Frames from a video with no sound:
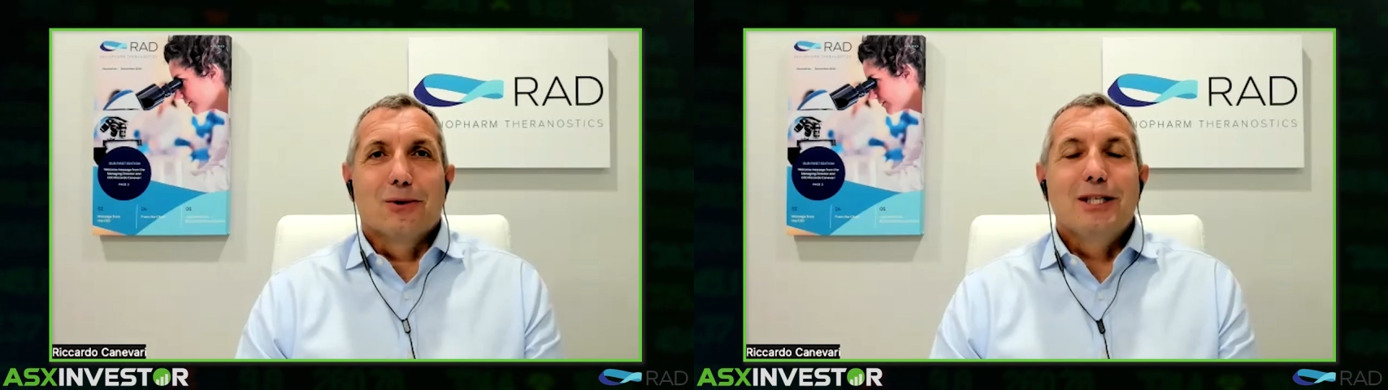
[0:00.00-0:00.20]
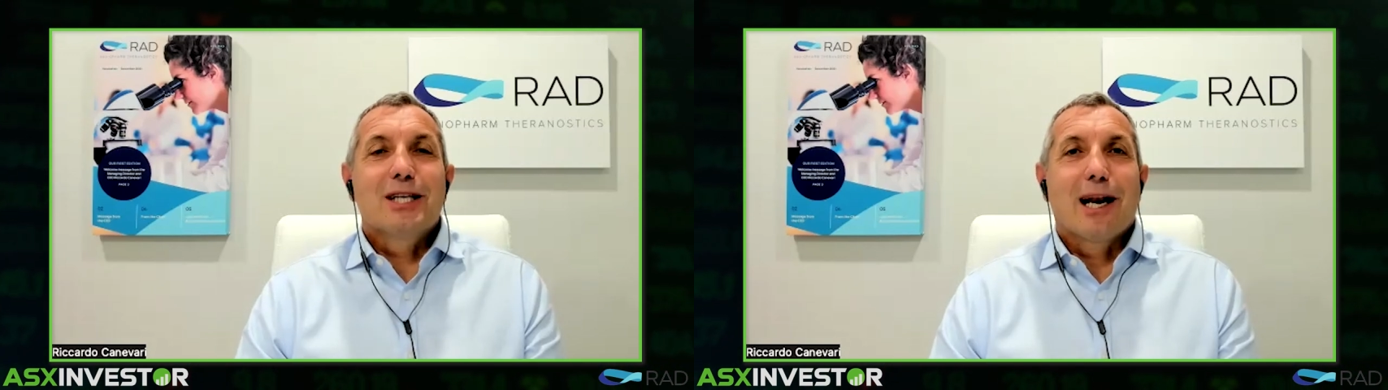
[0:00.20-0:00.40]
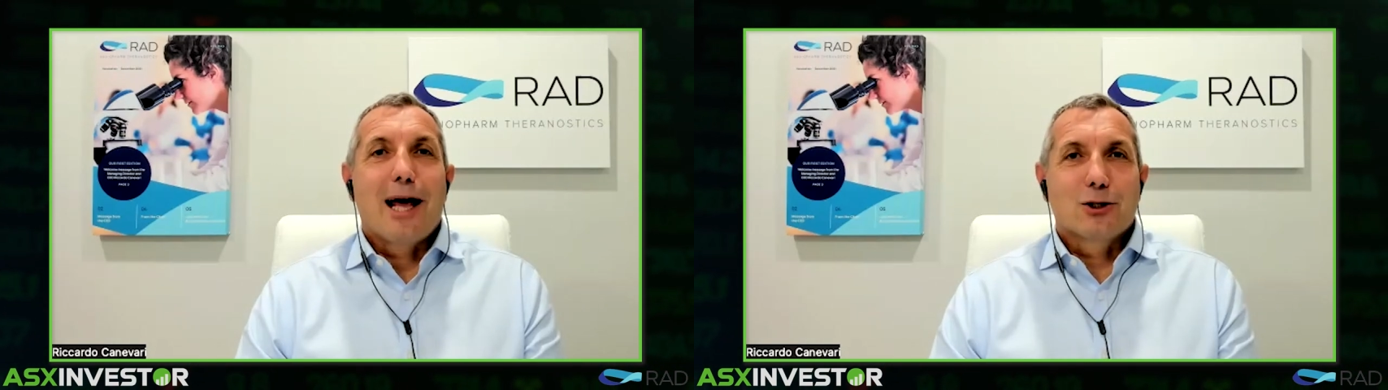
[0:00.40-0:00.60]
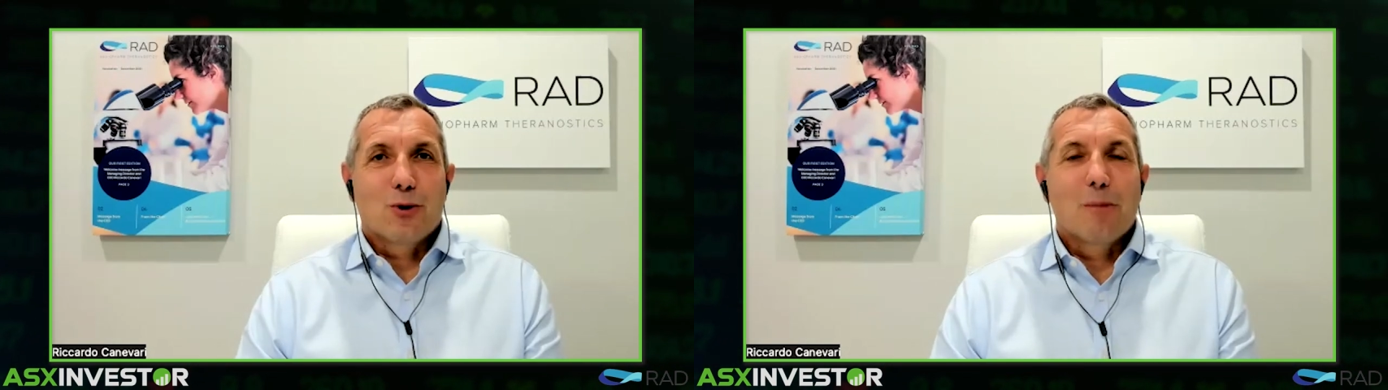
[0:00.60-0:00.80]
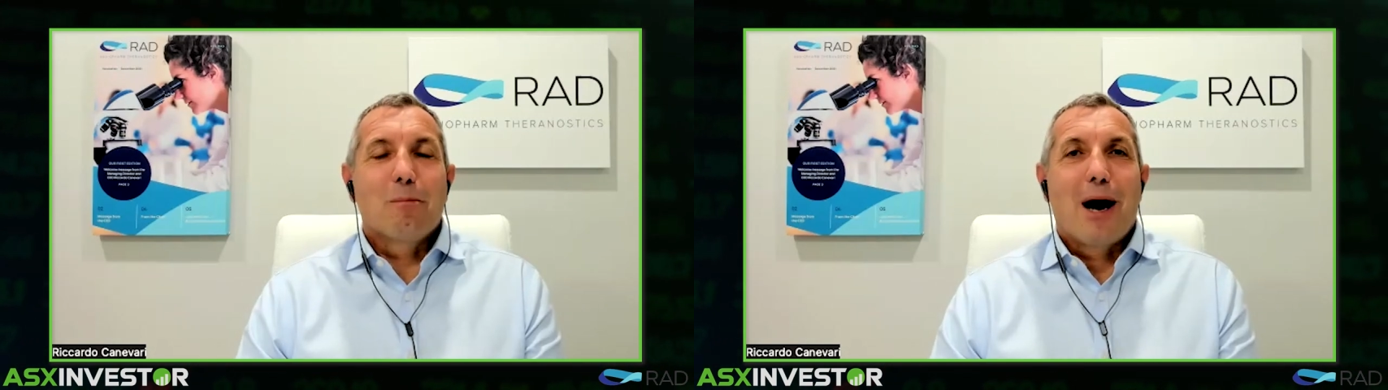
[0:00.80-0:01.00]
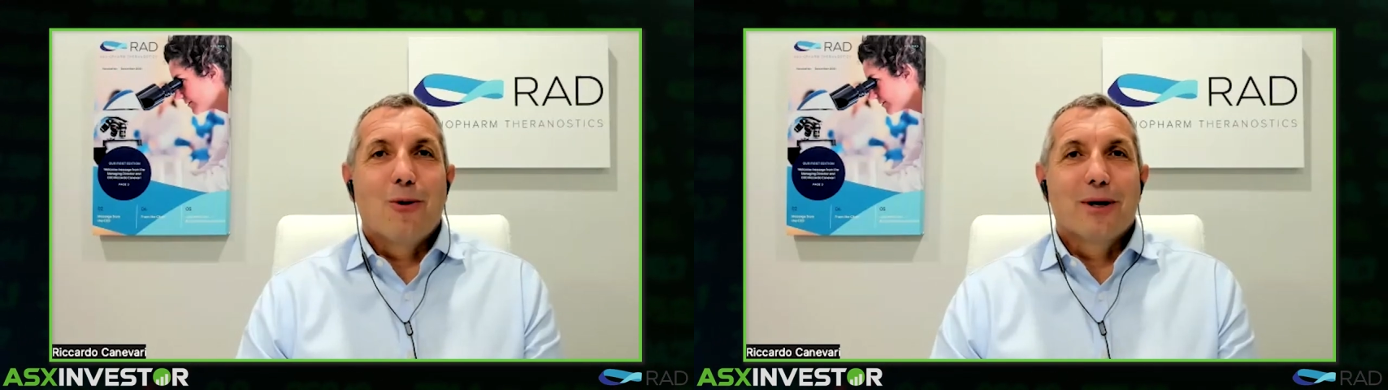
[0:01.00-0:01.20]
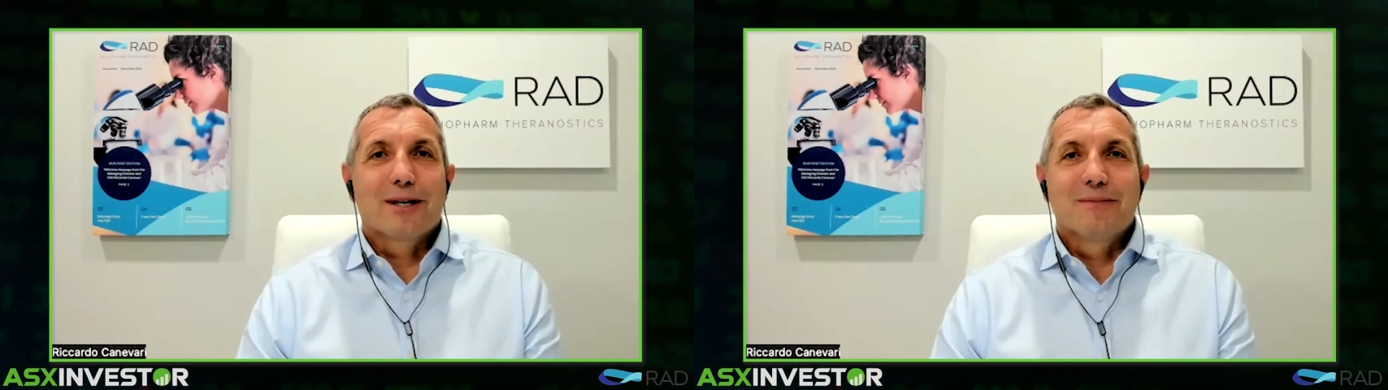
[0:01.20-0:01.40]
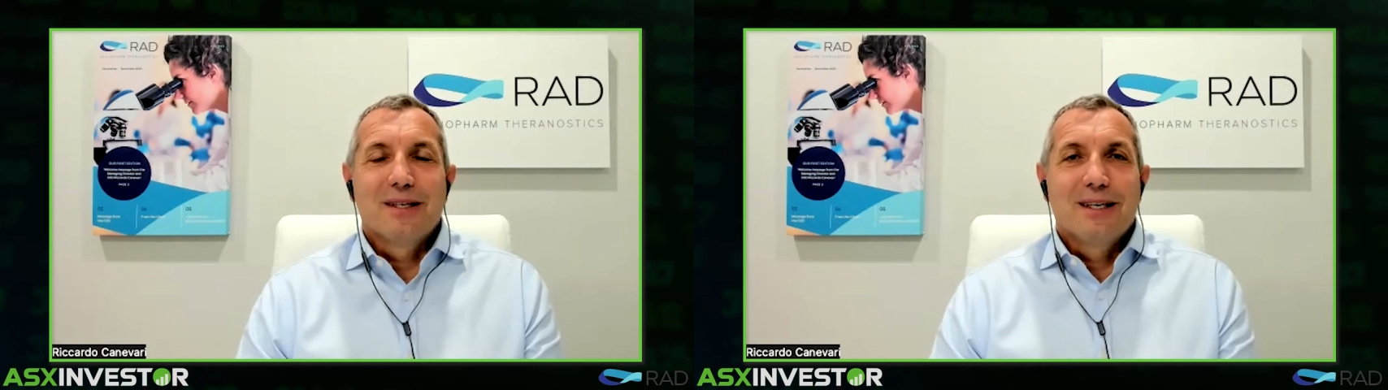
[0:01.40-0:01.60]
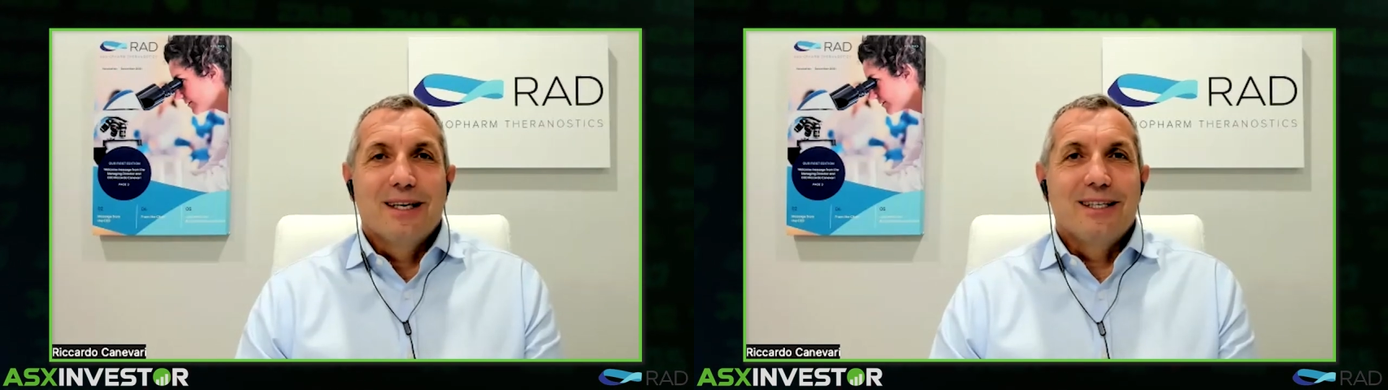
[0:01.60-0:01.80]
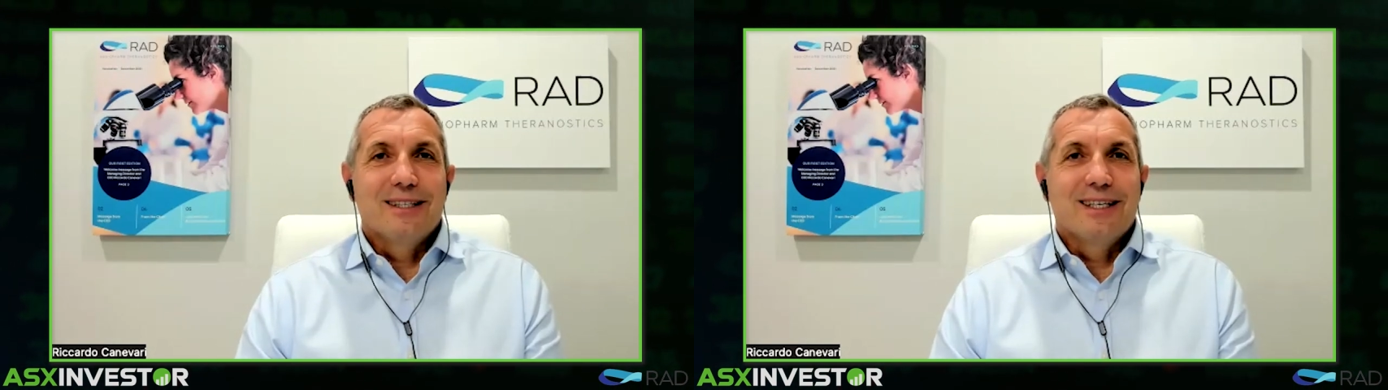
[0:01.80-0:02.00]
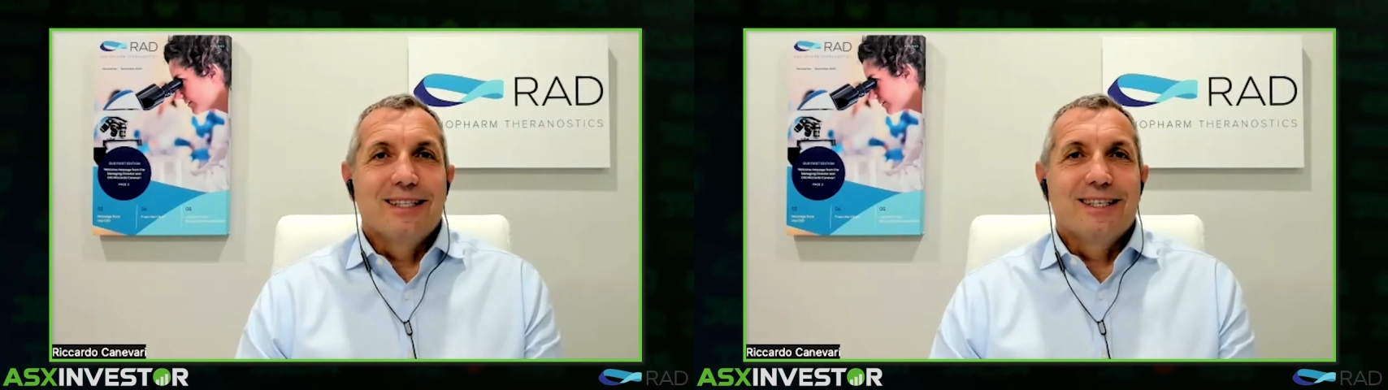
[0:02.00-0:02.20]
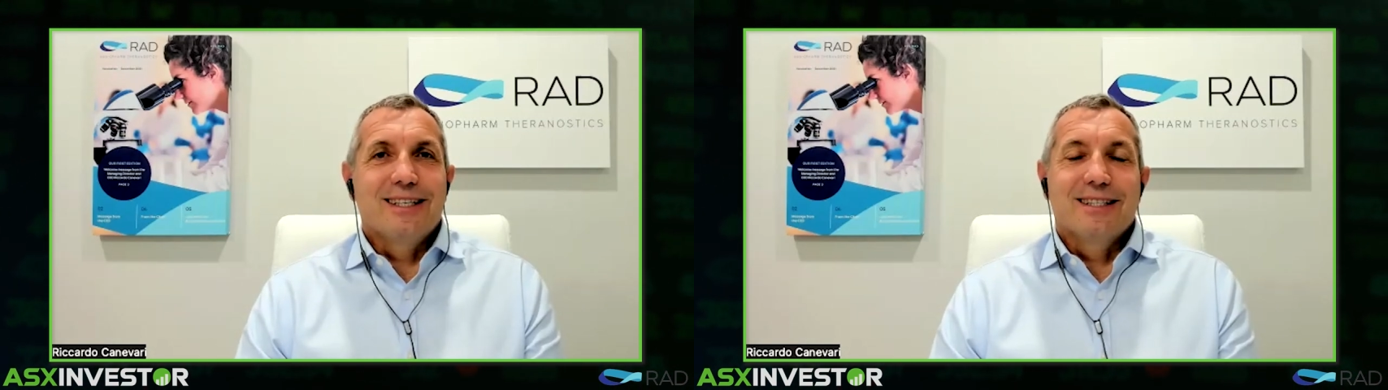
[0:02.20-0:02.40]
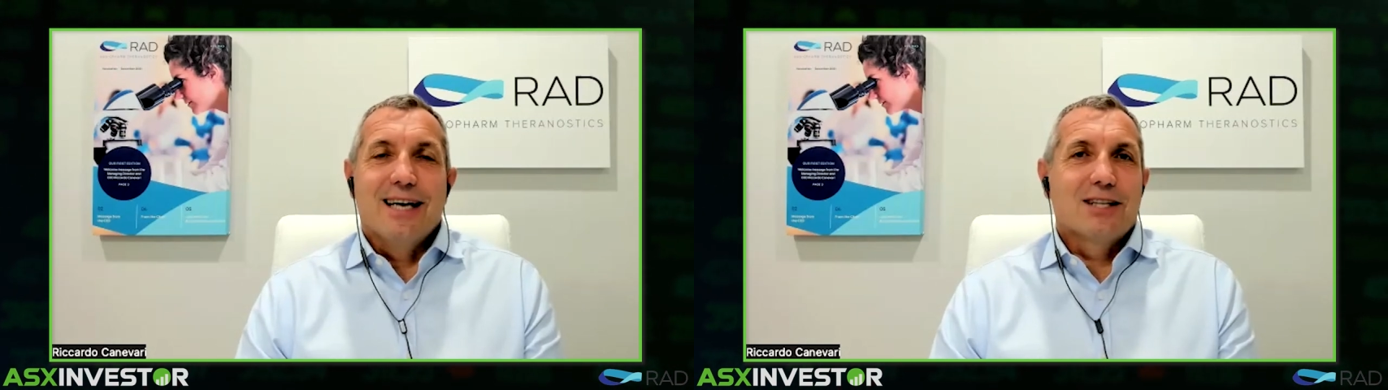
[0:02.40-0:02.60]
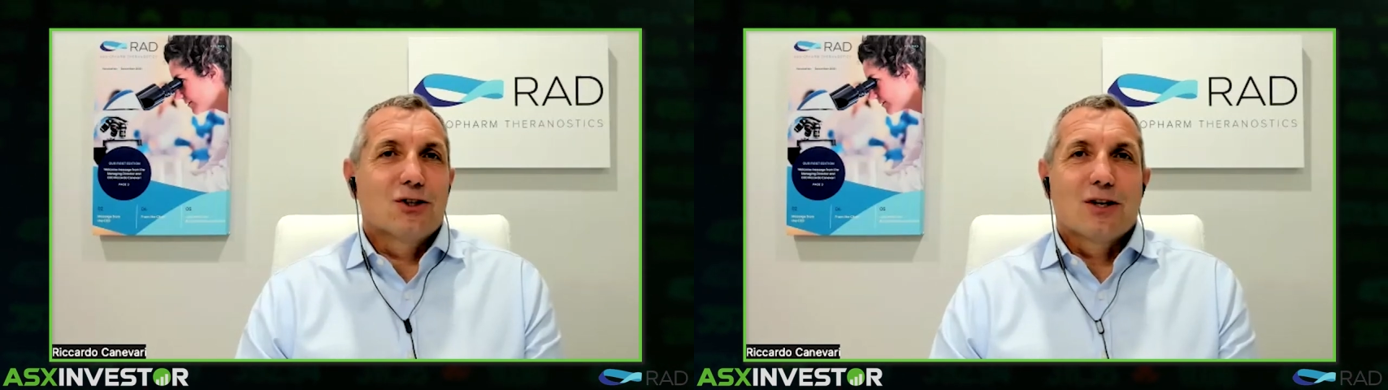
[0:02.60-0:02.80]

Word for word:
Speaker 1: know, intellectual power in, in, in that